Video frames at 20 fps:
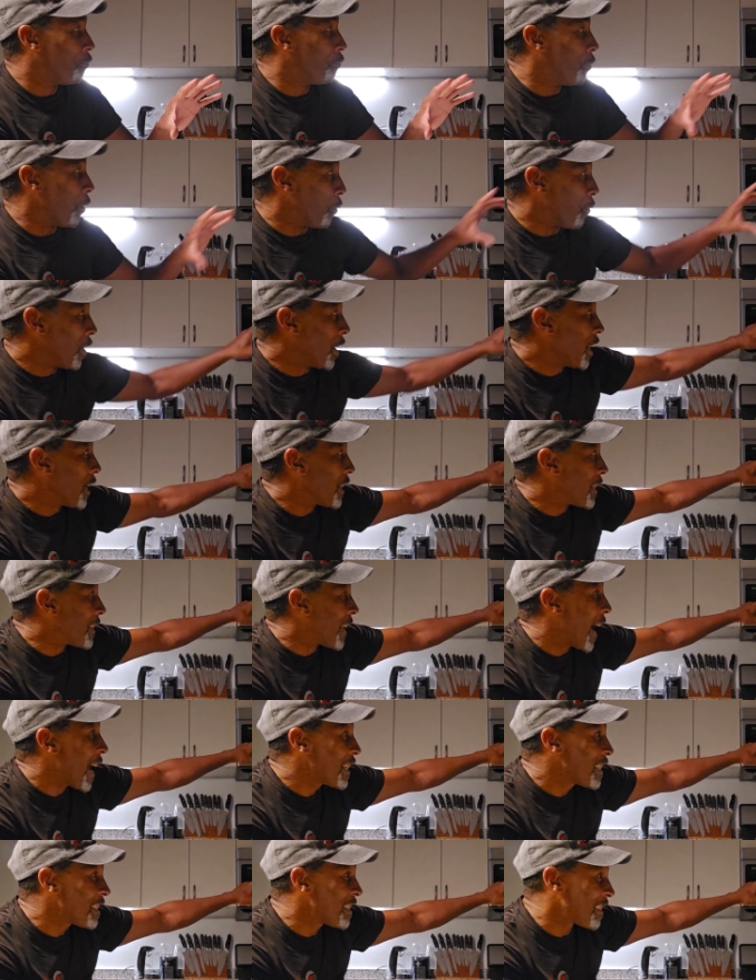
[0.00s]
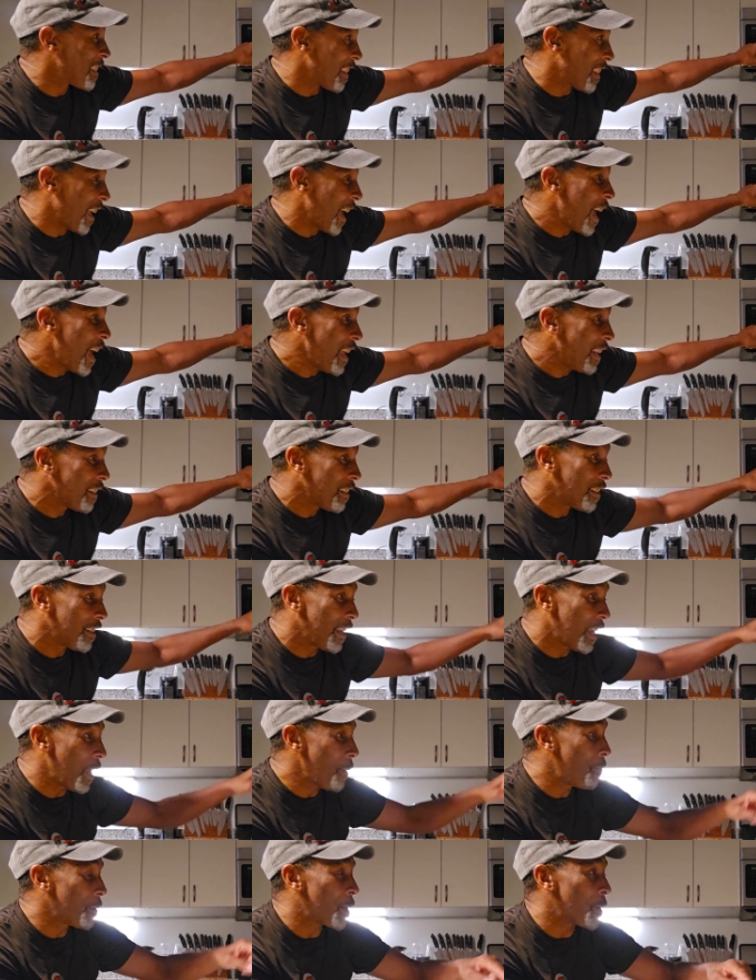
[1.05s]
But when it attaches to that,
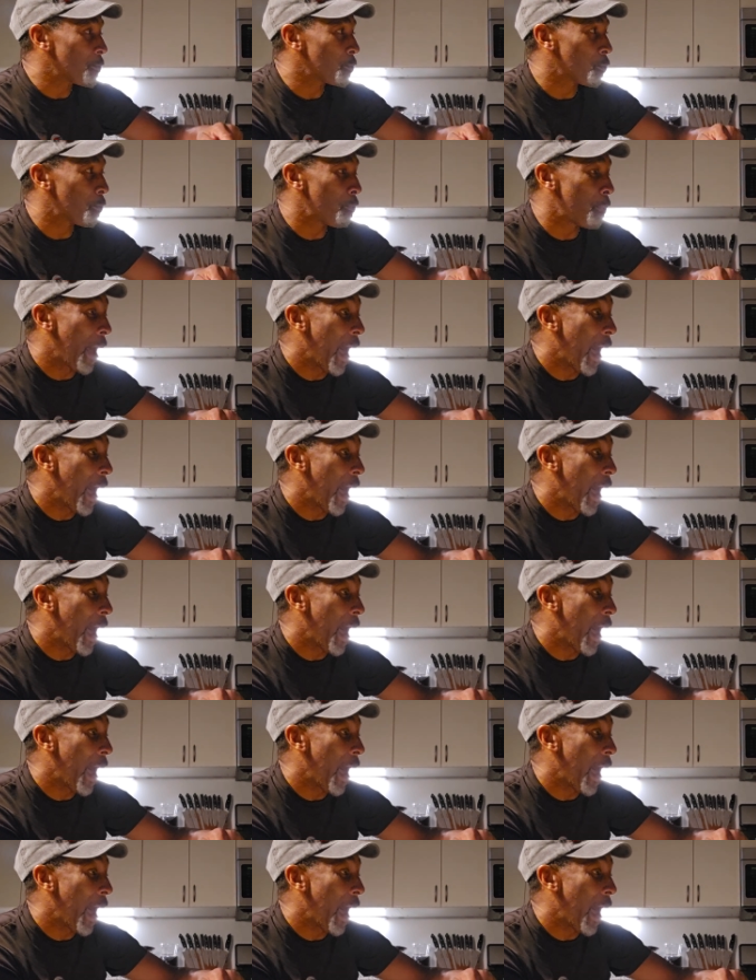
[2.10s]
it becomes